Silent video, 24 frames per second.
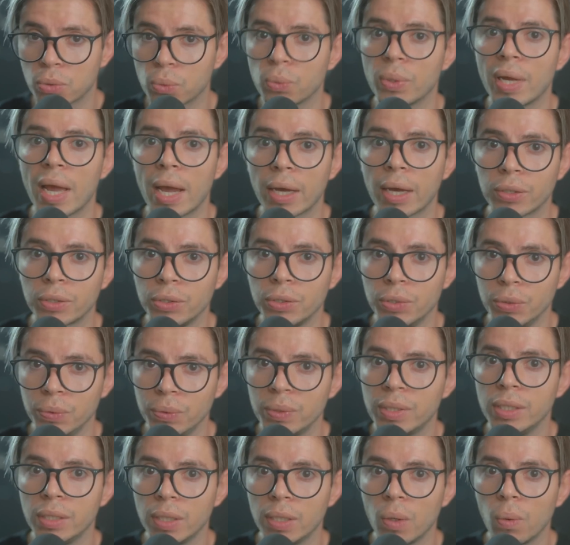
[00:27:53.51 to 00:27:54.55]
to react to
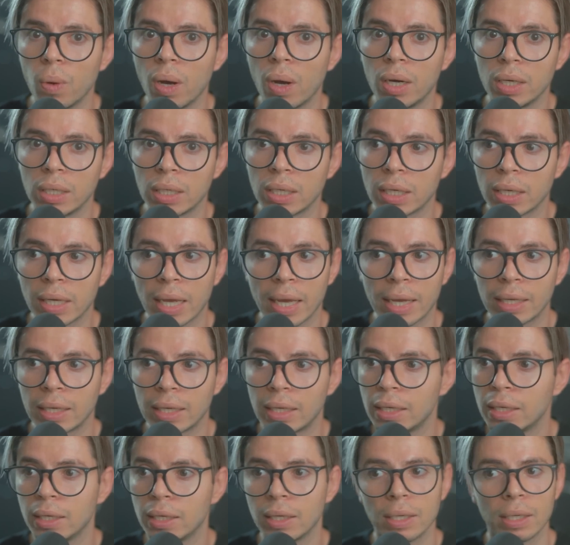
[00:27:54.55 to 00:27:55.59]
Yuki no Hana,
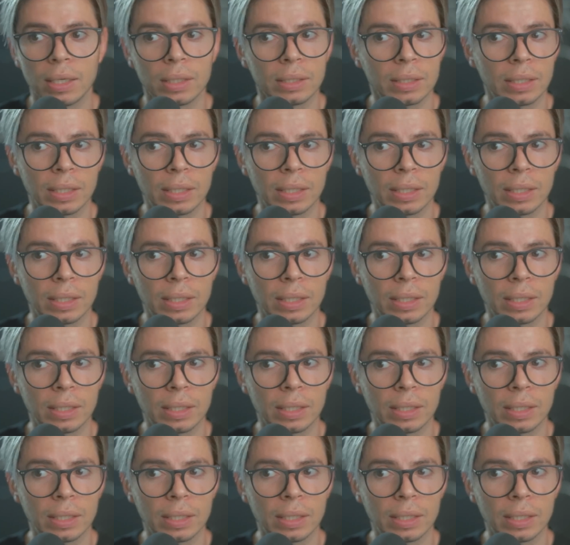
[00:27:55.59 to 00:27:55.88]
and